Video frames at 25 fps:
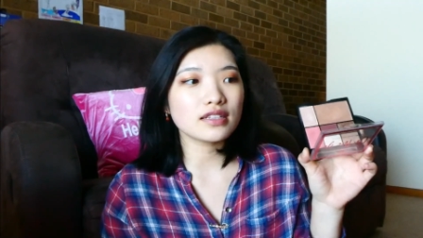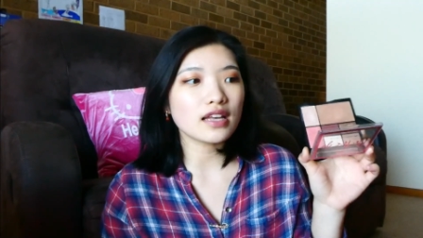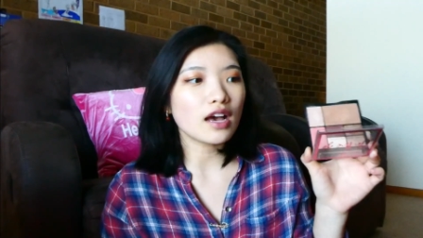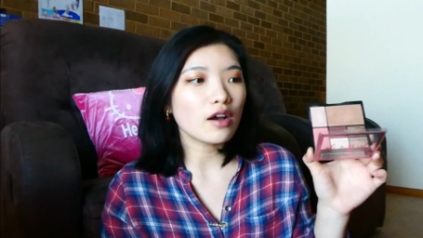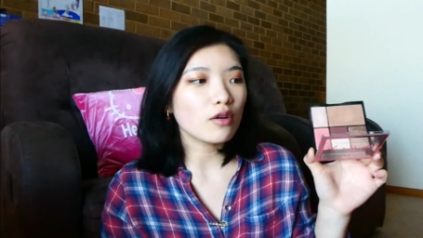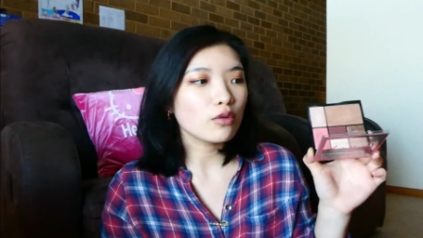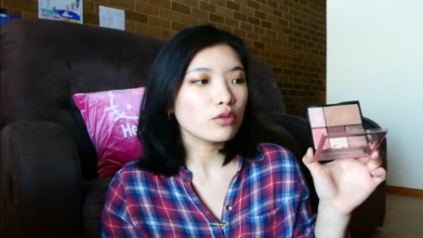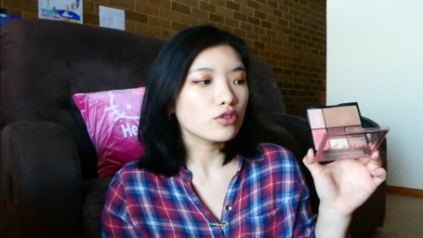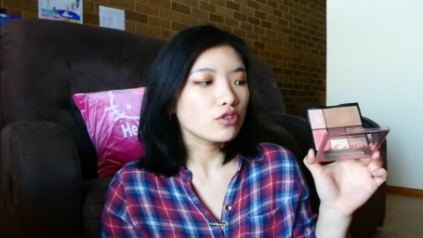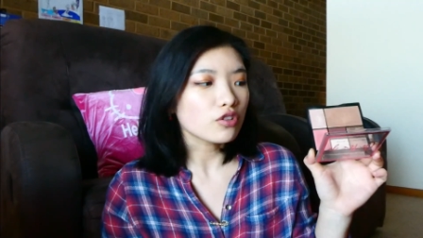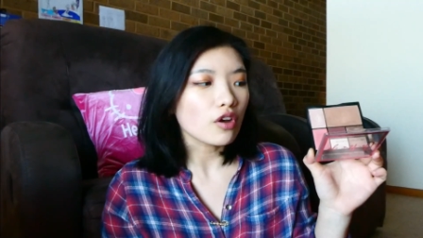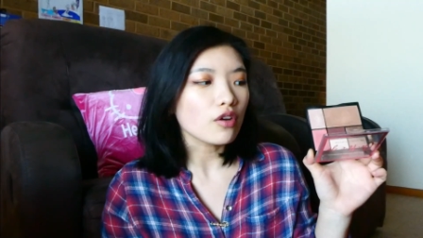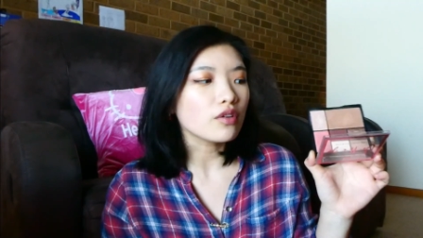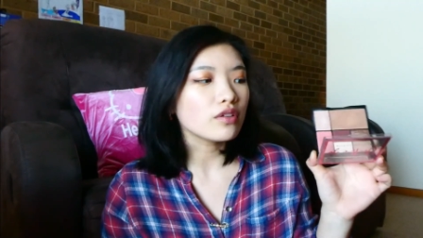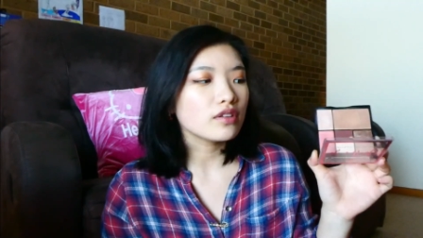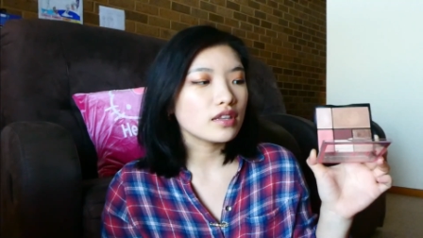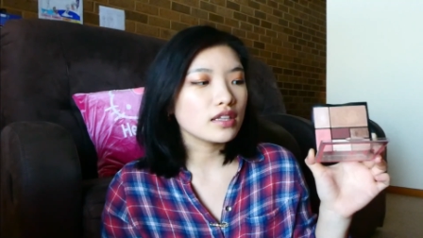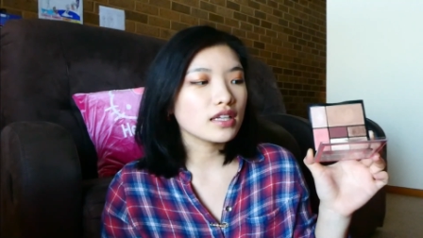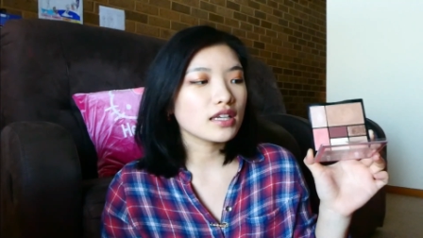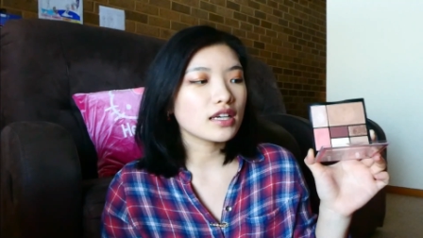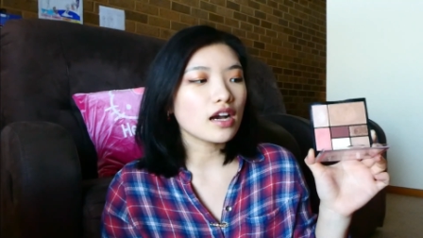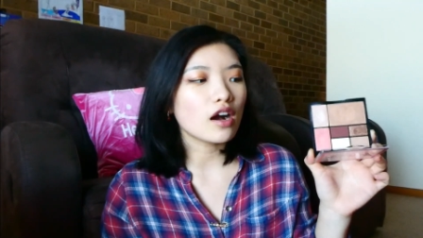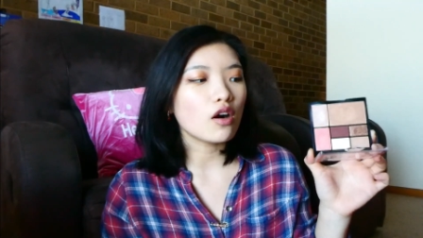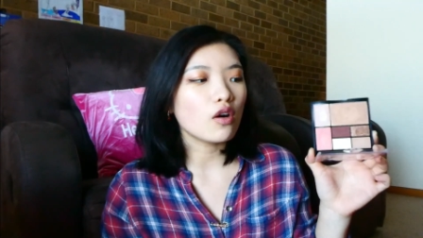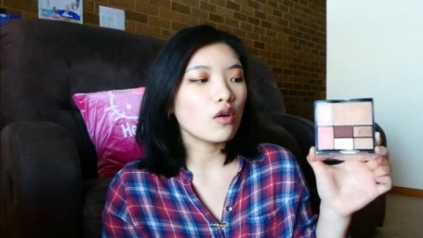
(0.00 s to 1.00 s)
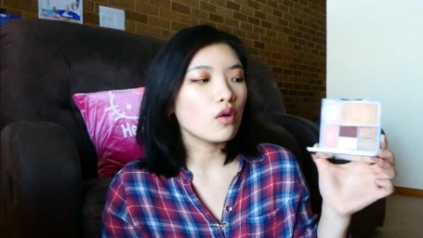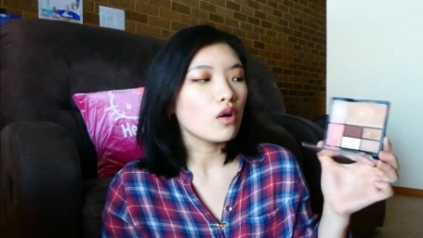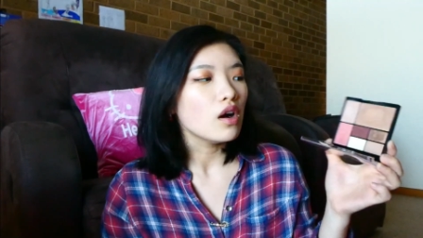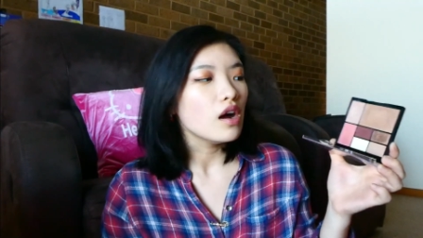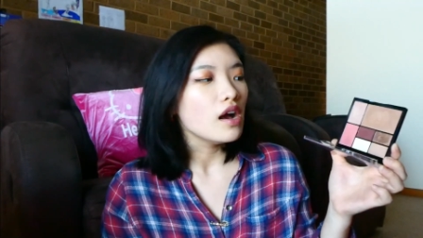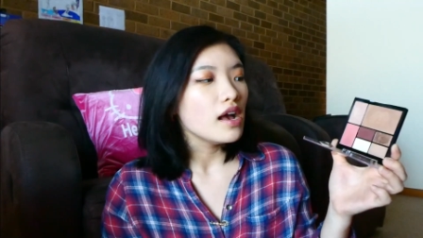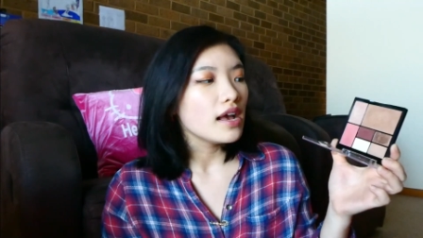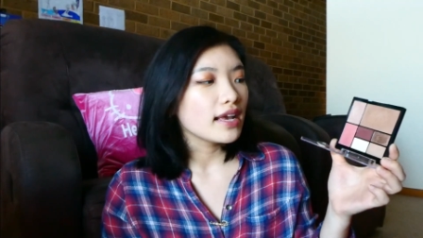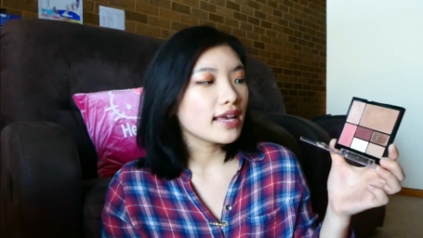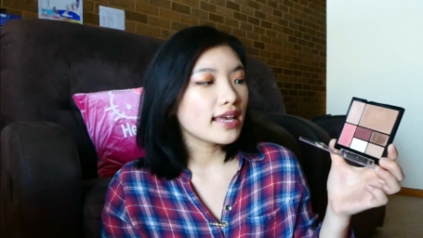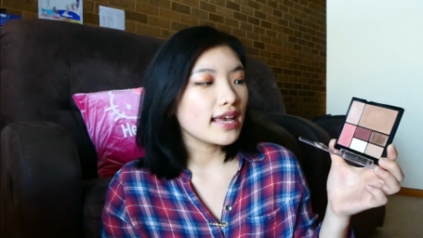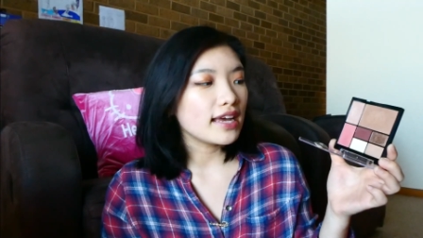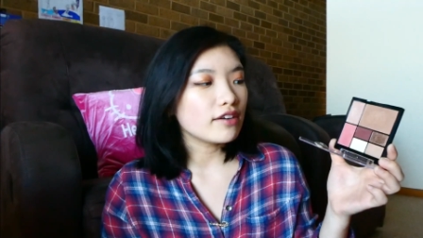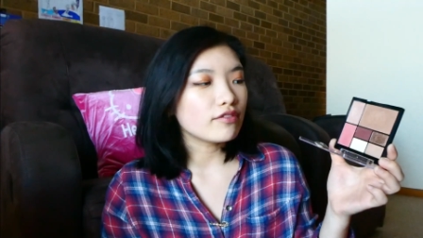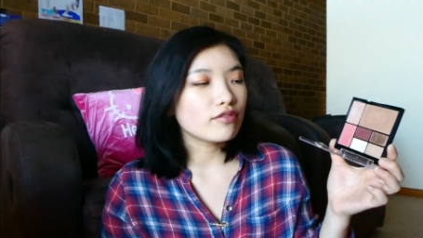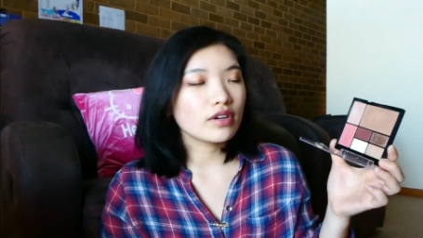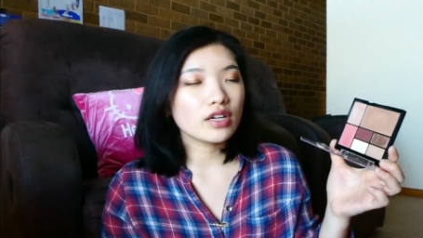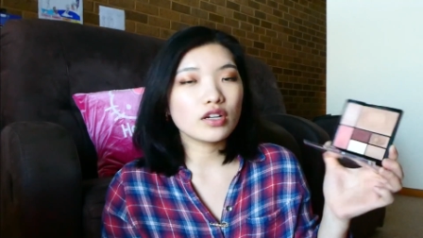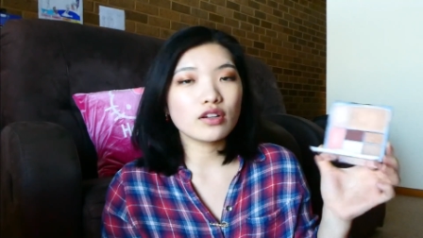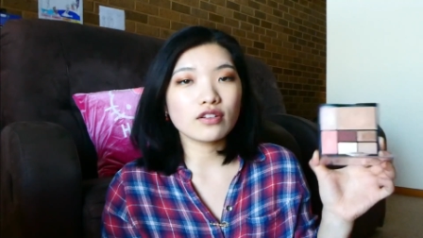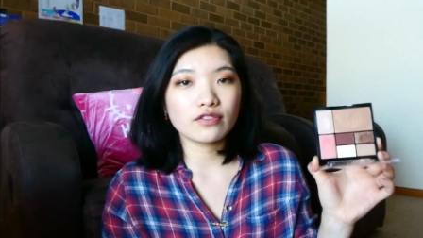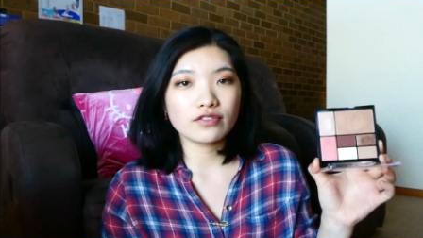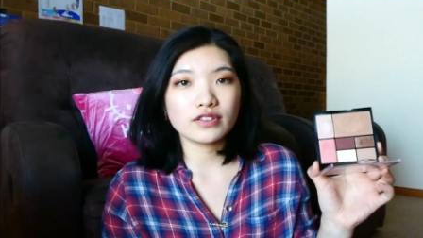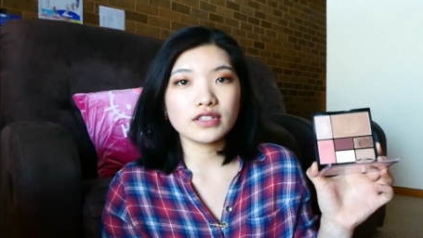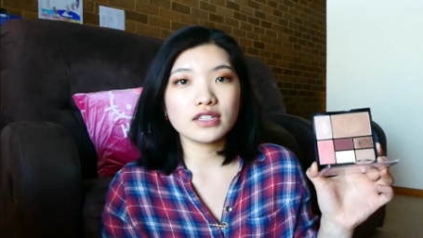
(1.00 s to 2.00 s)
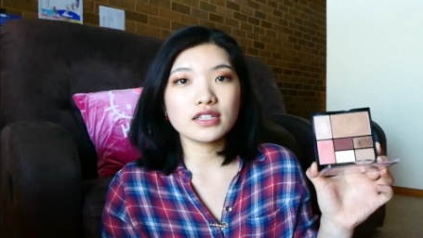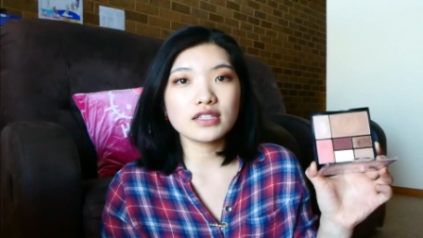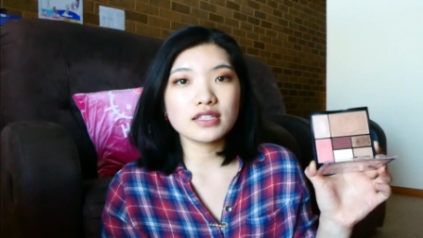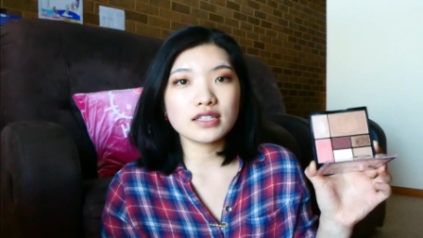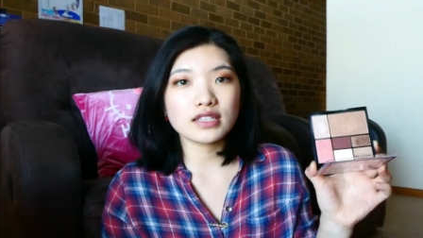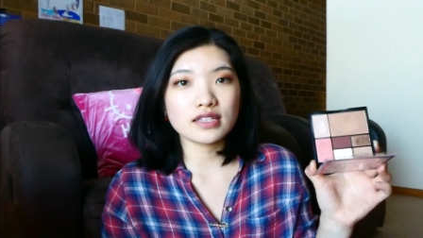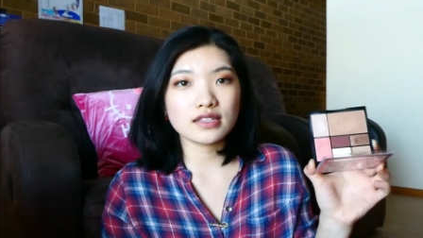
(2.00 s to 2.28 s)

I don't think I'll get rid of this.